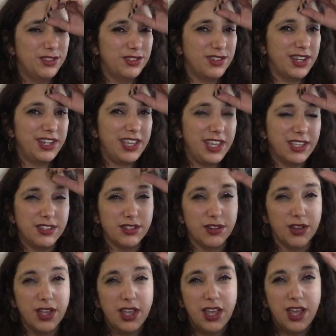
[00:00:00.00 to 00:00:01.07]
trying to
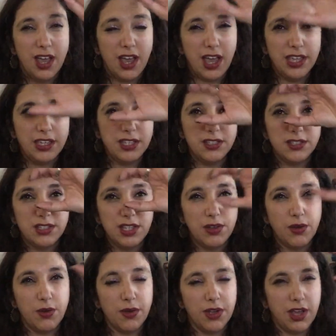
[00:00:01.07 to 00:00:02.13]
answer. I can see
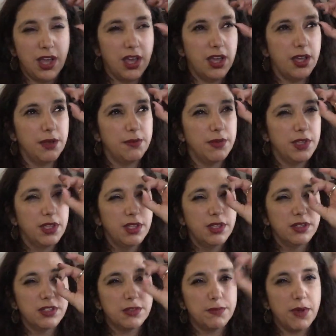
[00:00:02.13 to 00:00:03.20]

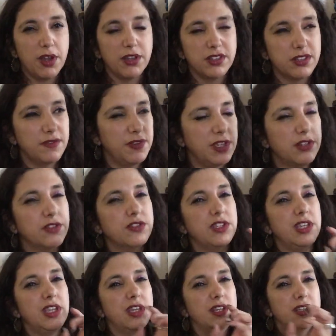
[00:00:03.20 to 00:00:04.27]
sparks of
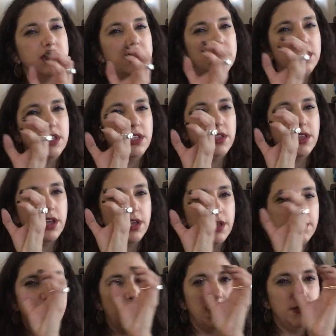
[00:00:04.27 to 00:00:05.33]
energy, and I see
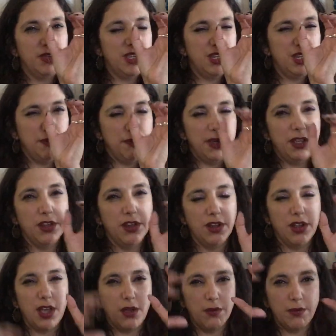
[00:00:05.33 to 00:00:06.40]
them getting
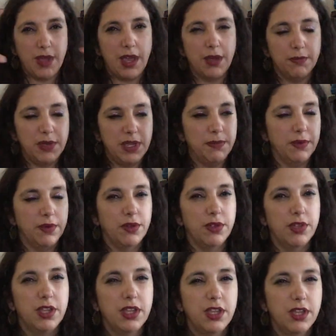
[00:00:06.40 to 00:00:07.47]
bigger around
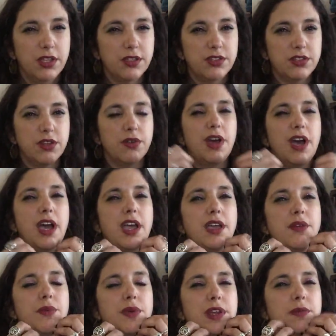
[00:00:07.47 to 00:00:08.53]
people. So
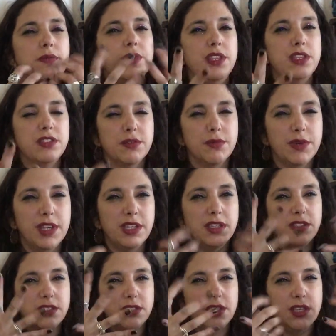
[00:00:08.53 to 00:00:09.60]
when I'm reading someone, I
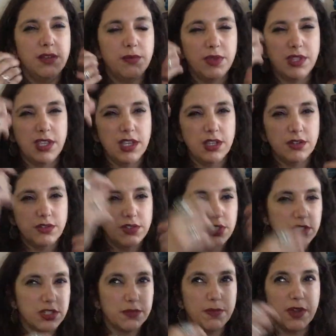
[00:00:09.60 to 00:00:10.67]
can see when the energy
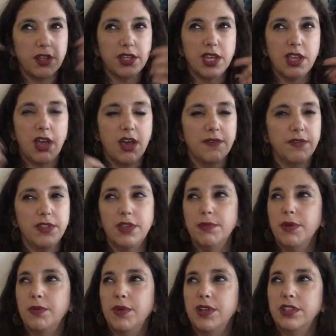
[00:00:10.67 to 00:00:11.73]
is sparking off of them
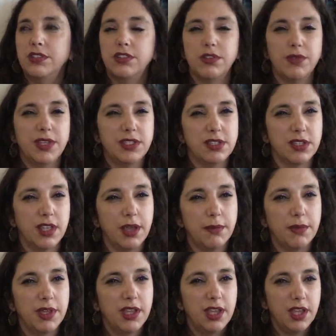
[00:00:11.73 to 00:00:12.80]
and what it's doing to
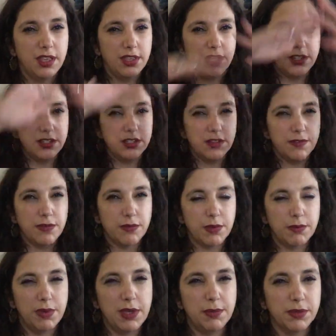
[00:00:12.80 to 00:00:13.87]
them. And that is different
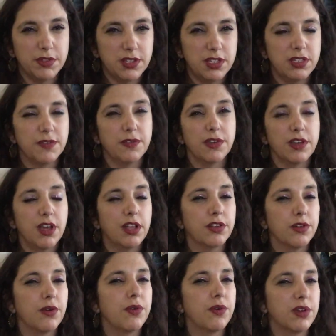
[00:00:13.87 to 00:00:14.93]
when people see different
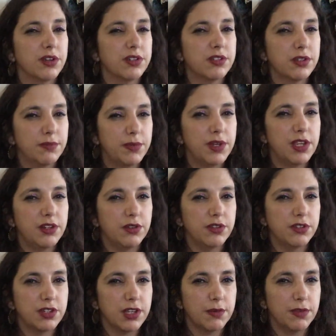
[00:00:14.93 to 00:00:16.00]
color auras. But I know what
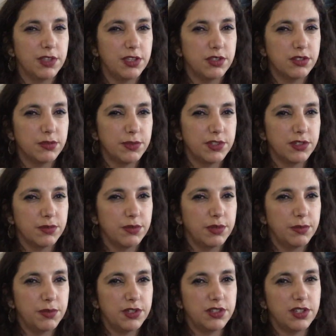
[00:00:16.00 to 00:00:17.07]
you're talking about. Thank you so much. I really
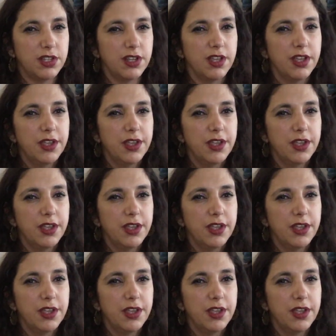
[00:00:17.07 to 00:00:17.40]
appreciate it.